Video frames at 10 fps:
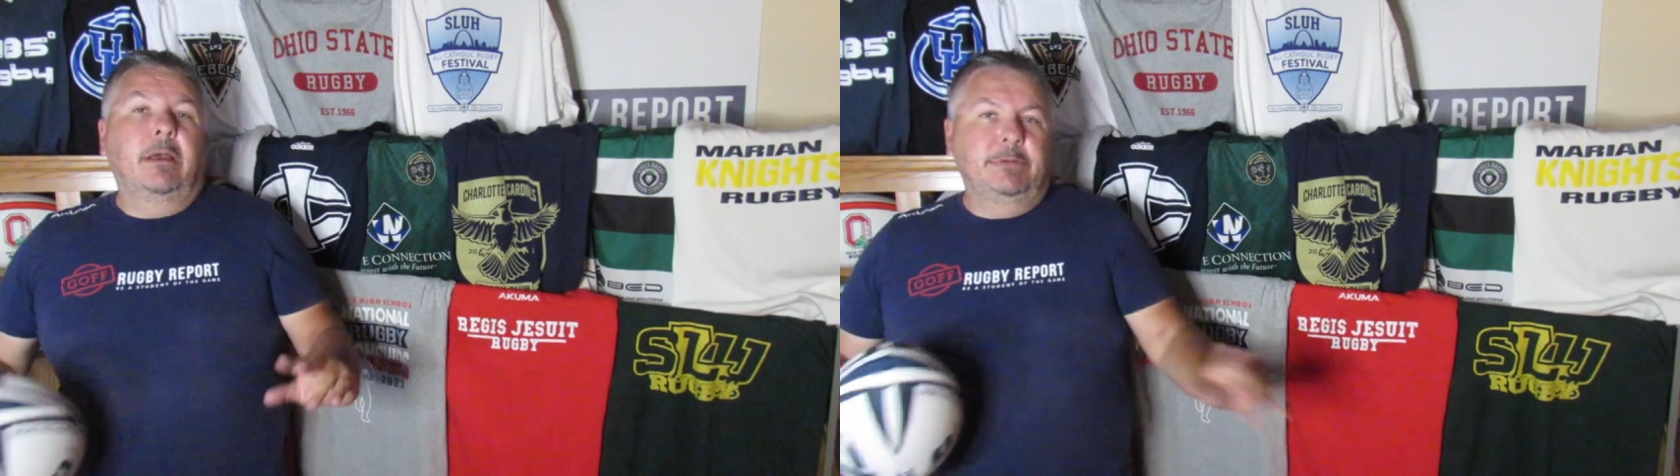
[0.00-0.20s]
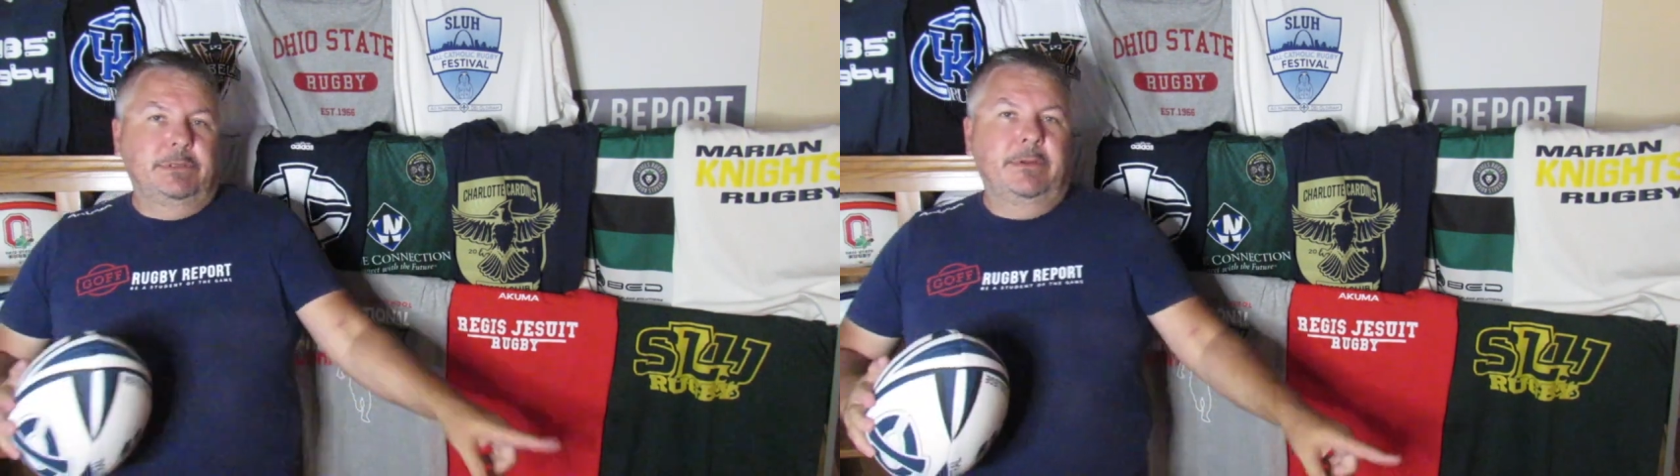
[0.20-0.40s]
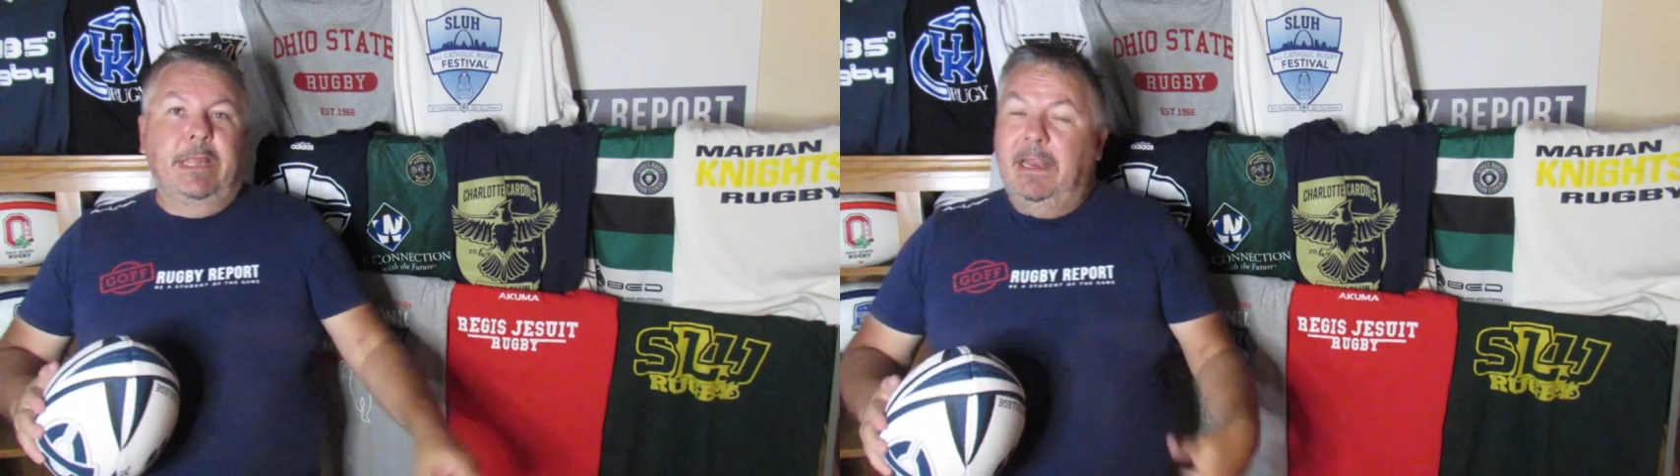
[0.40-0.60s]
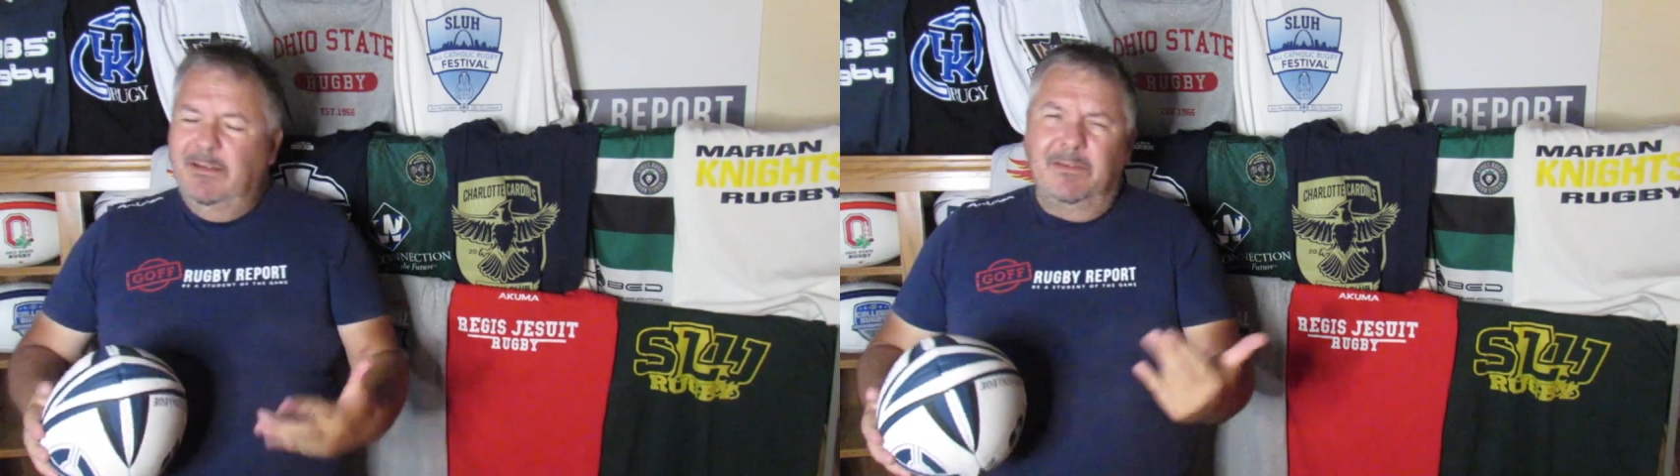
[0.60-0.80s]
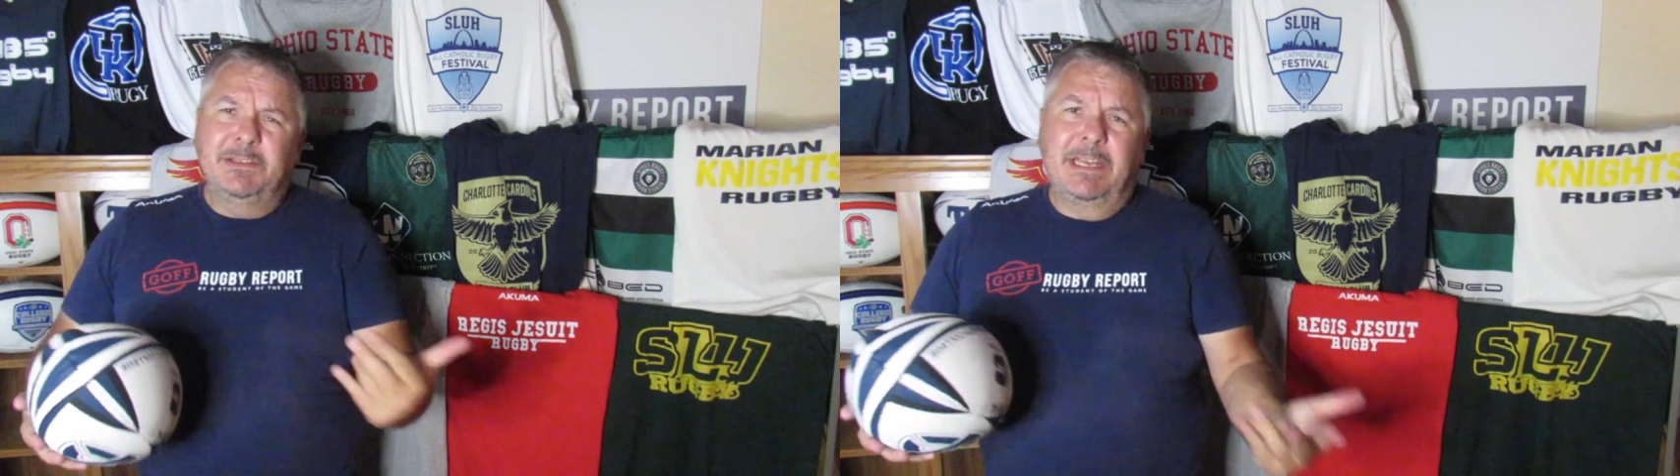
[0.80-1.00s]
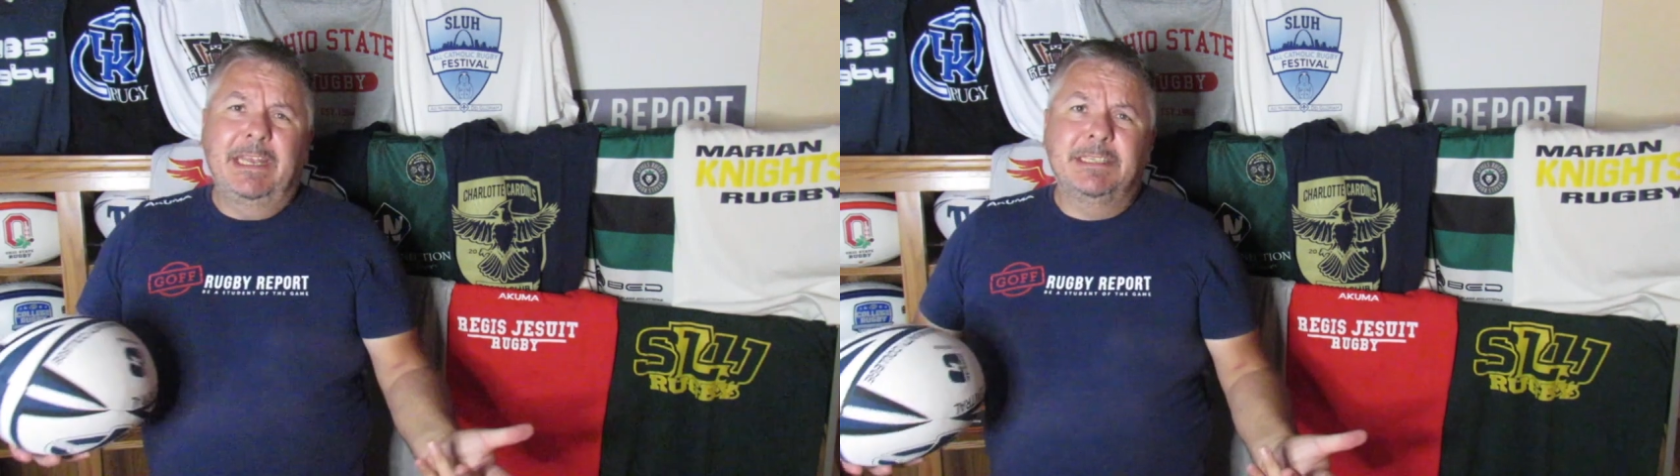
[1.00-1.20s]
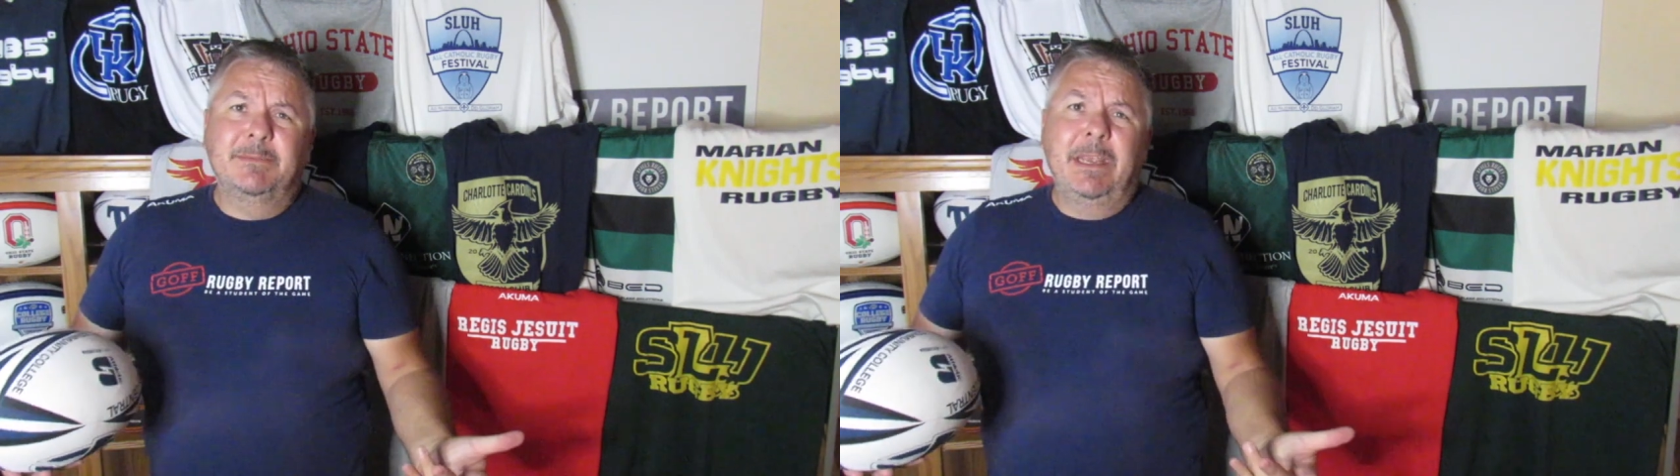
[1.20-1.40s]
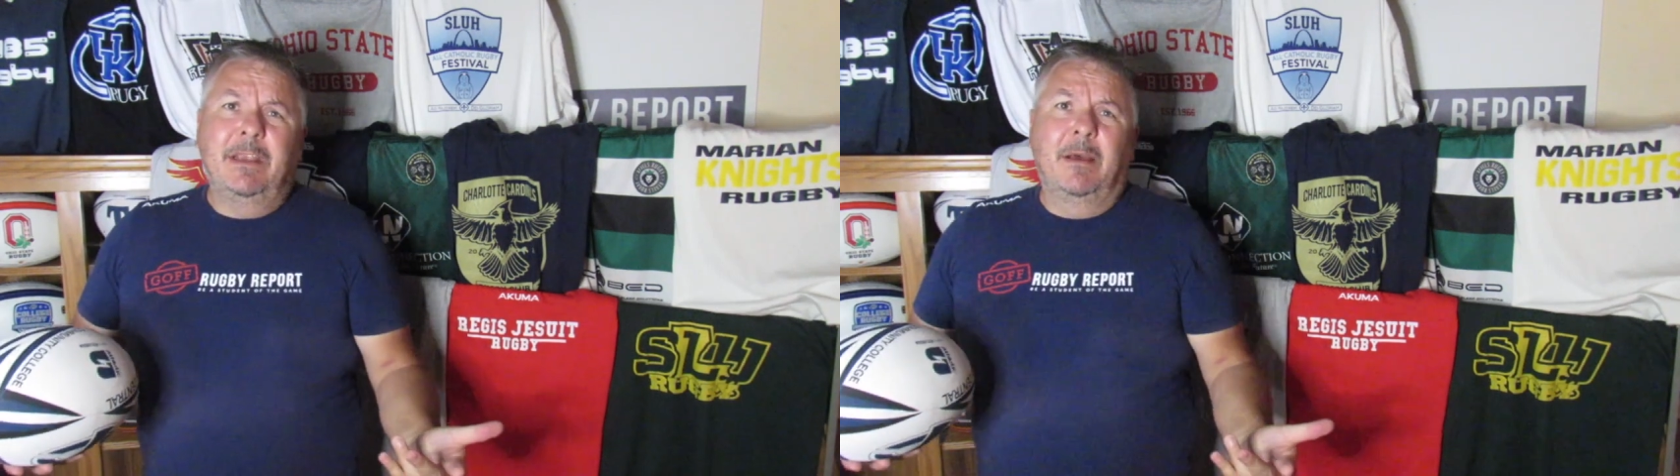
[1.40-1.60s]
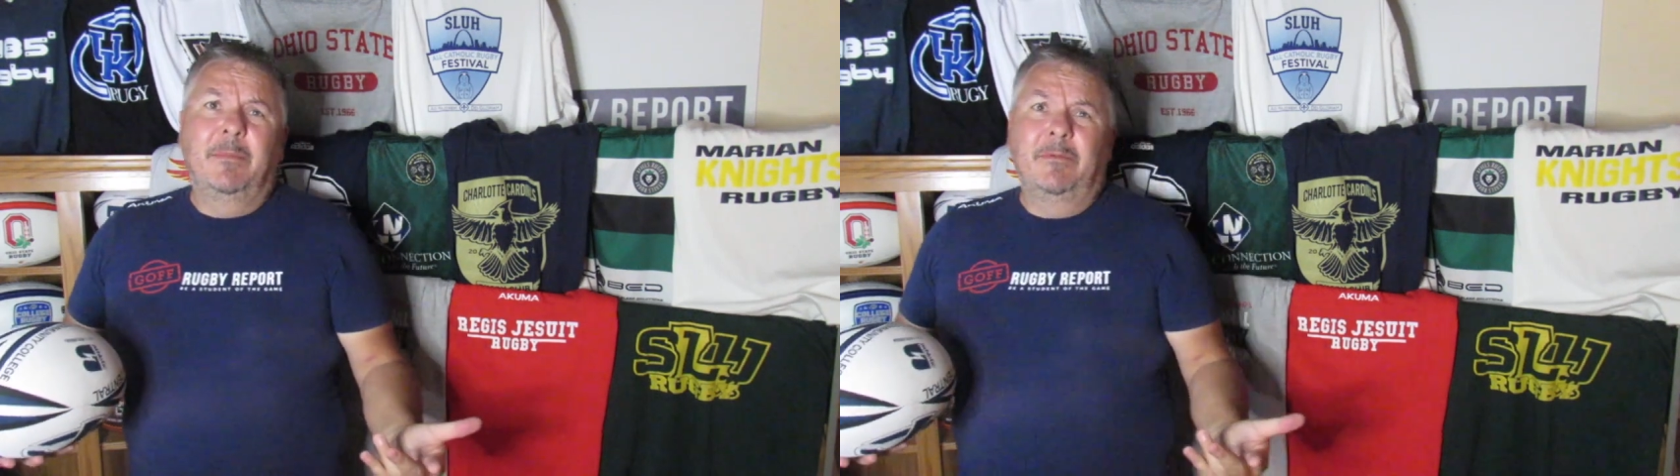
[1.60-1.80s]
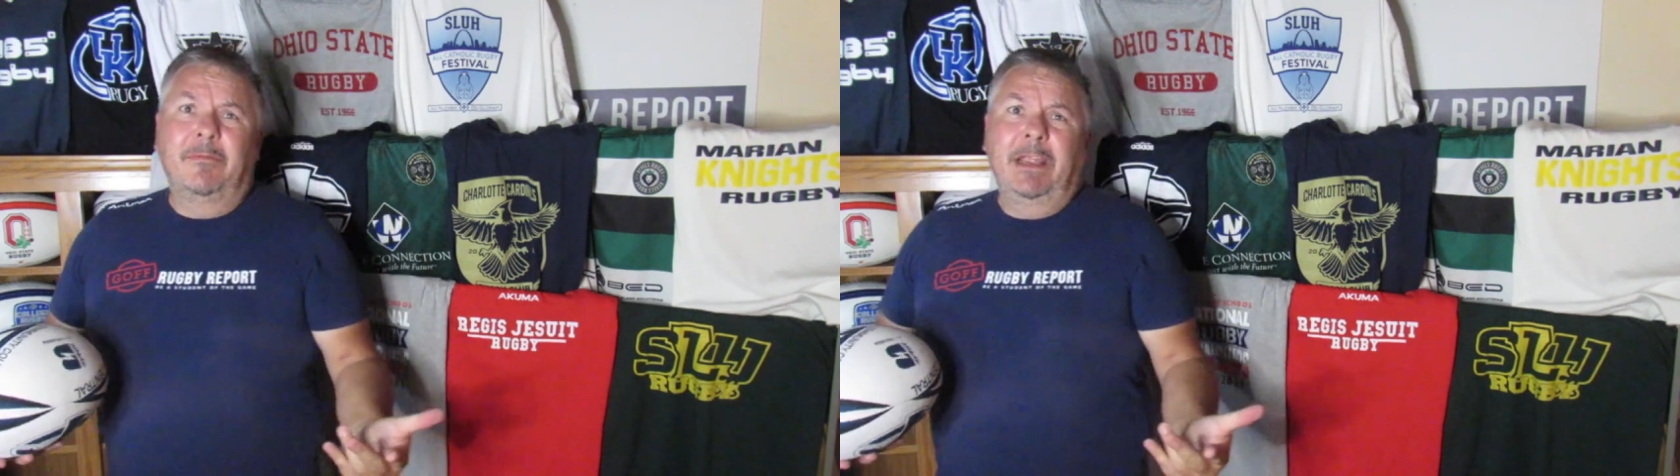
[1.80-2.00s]
I was doing that and also getting some
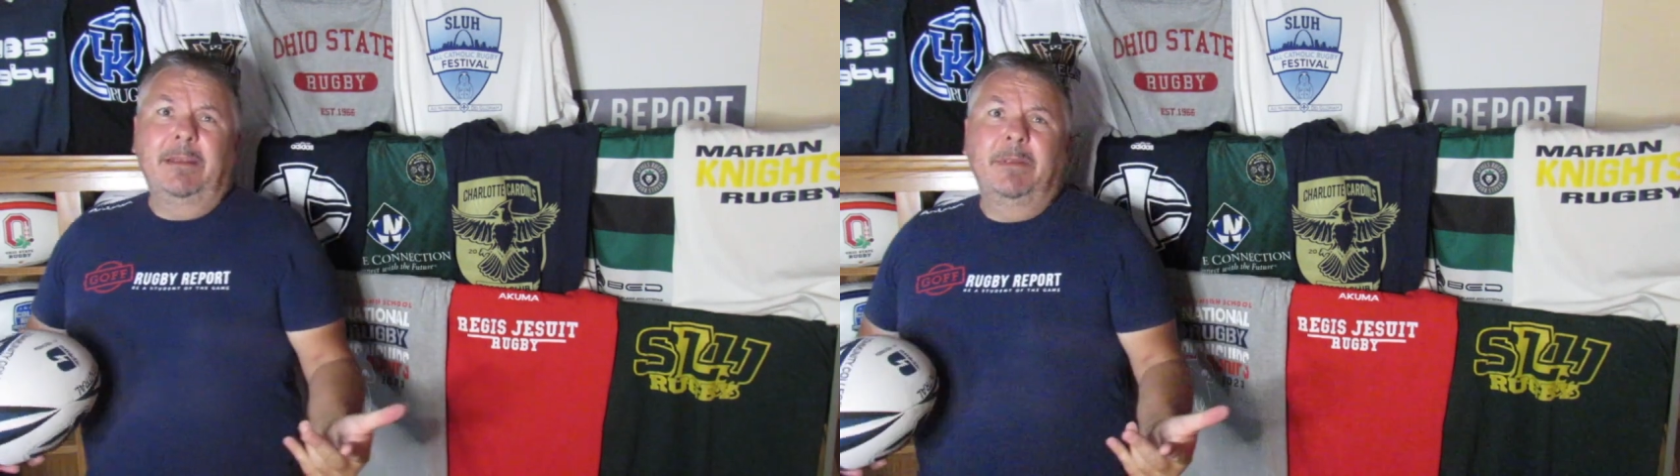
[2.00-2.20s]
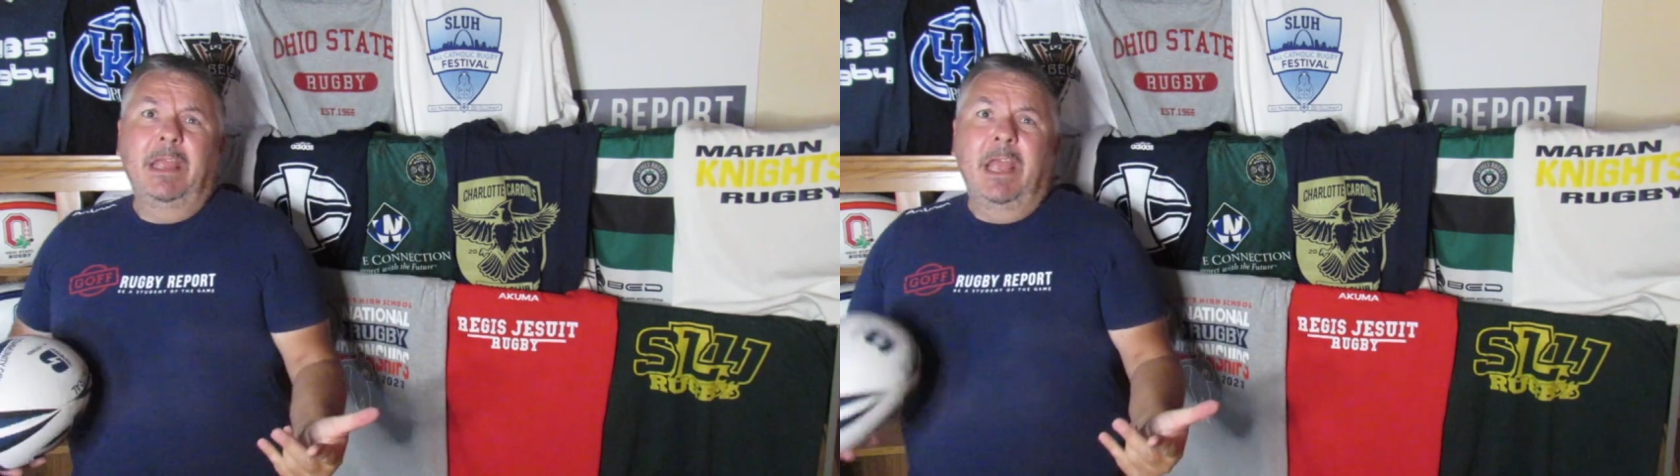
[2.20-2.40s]
income, right?